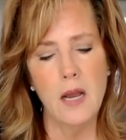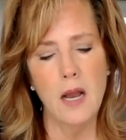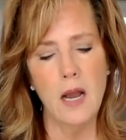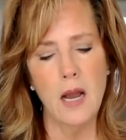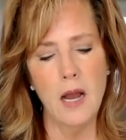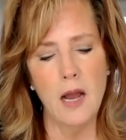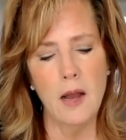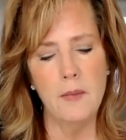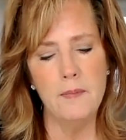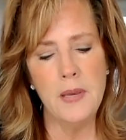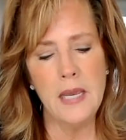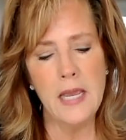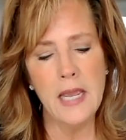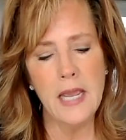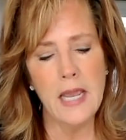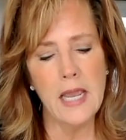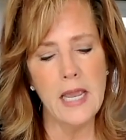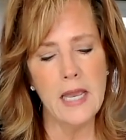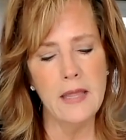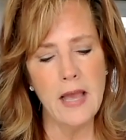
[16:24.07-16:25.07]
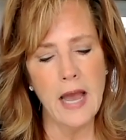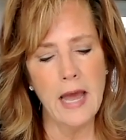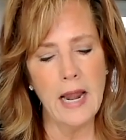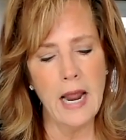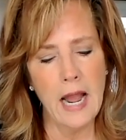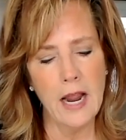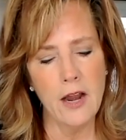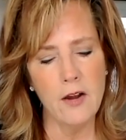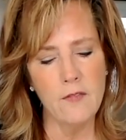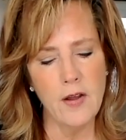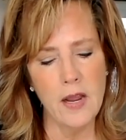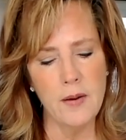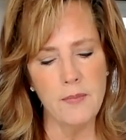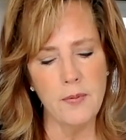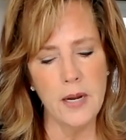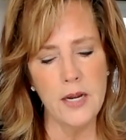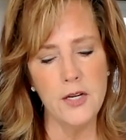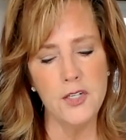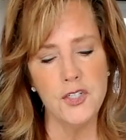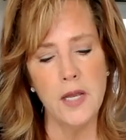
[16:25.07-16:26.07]
uh, being in that higher
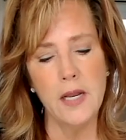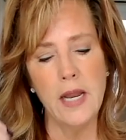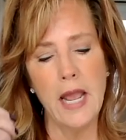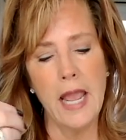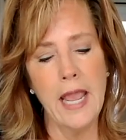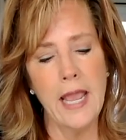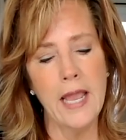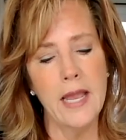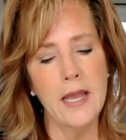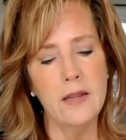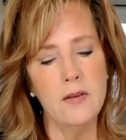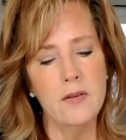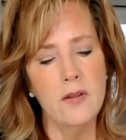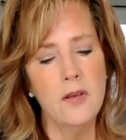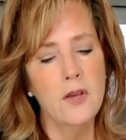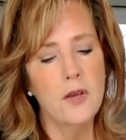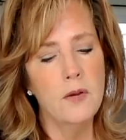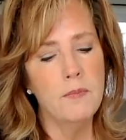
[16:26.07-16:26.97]
vibration and